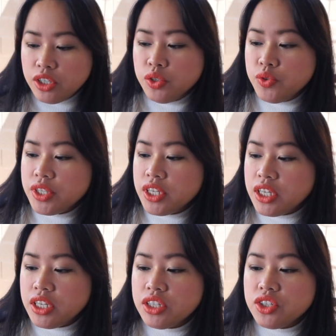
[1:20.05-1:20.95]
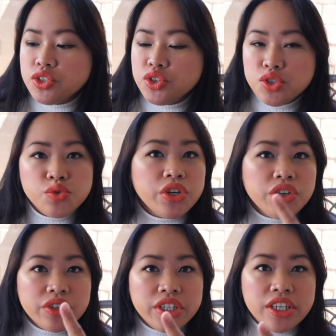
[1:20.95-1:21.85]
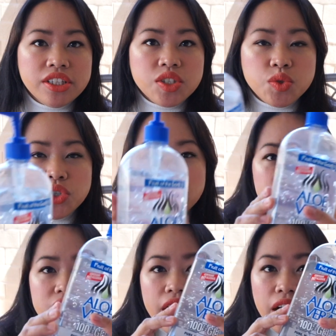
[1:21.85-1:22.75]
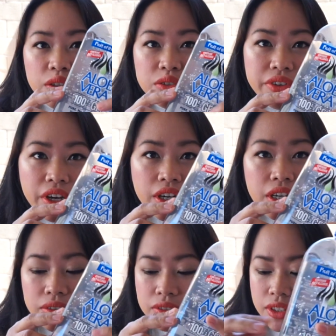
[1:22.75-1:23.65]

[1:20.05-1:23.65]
using just two ingredients, which is aloe vera